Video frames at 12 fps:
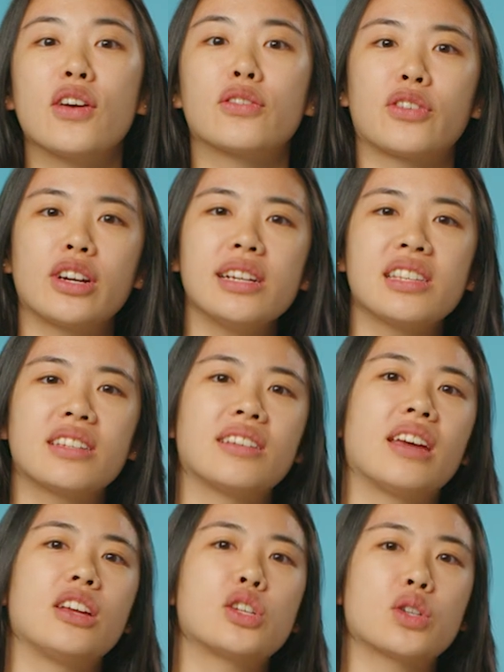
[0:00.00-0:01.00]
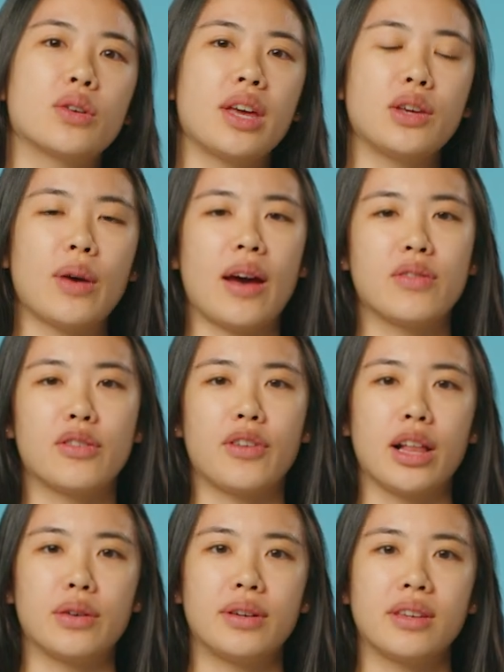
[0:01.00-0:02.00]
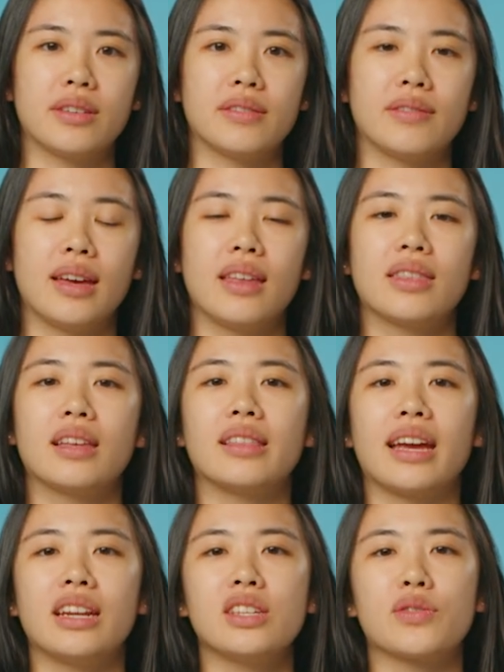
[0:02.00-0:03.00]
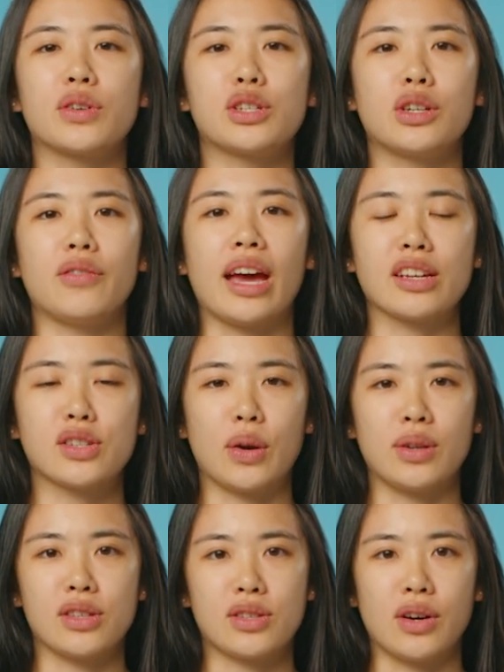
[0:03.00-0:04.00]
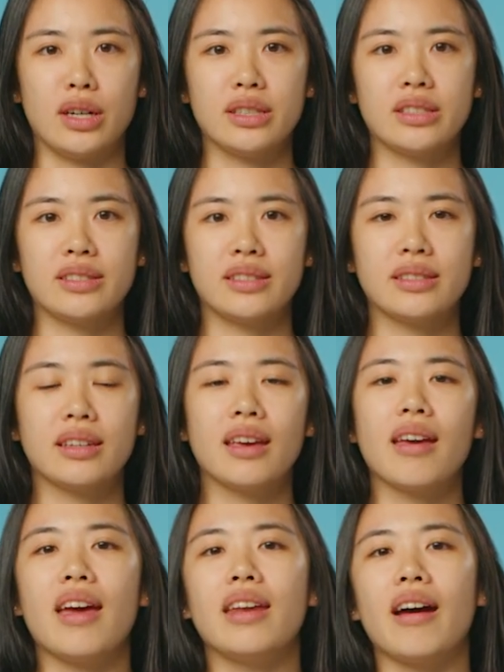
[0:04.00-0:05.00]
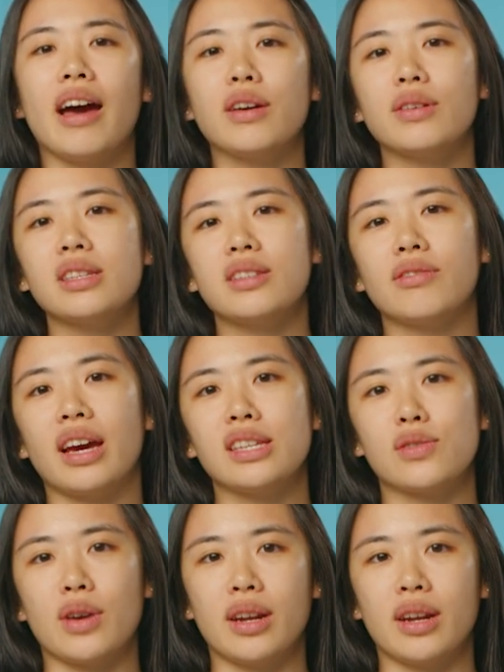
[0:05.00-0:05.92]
First, ensure that you have the following. The latest version of Xcode installed, an iOS device